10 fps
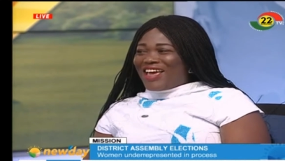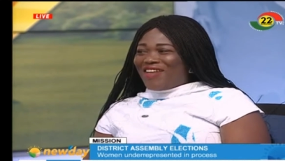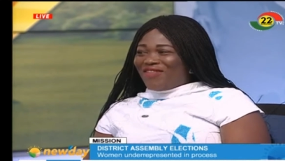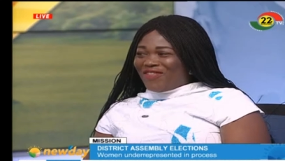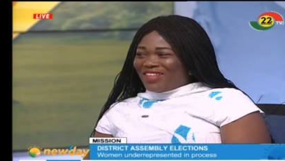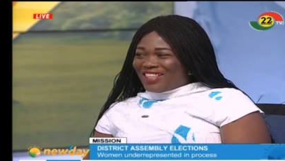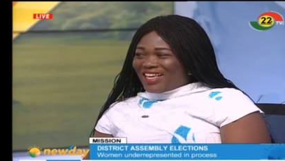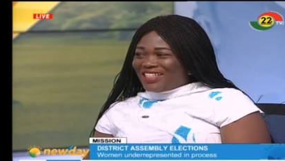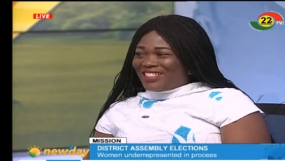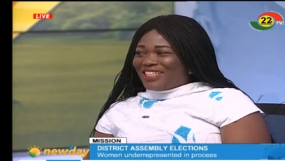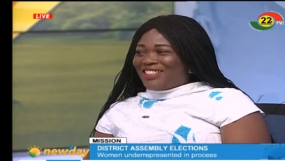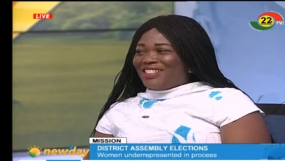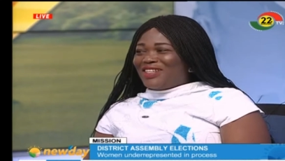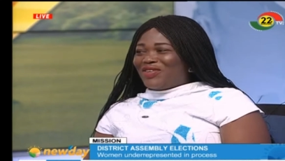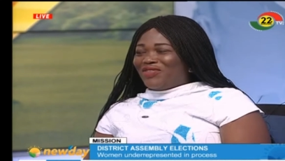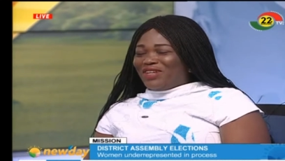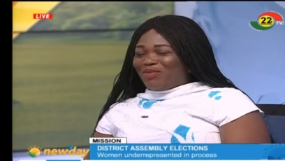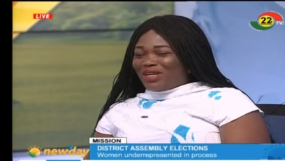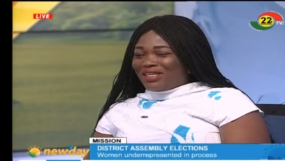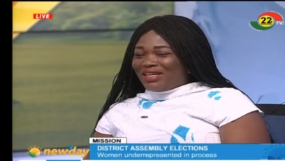every third Saturday of the
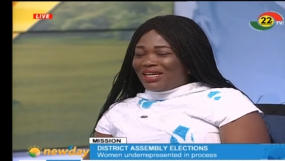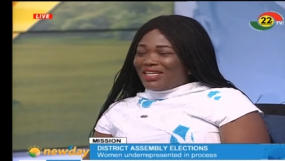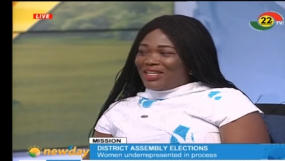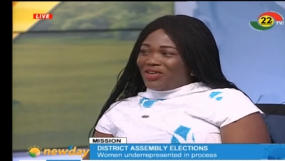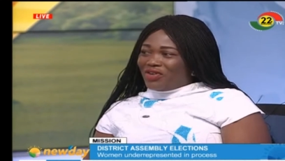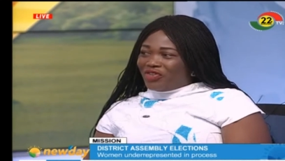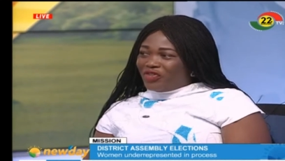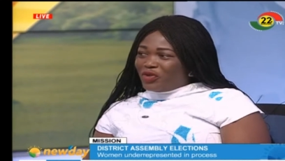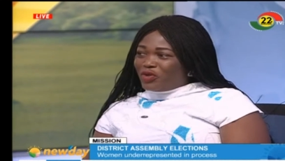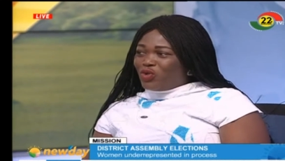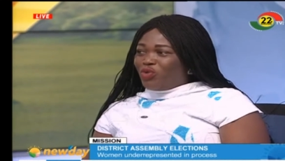month, yeah. the refuse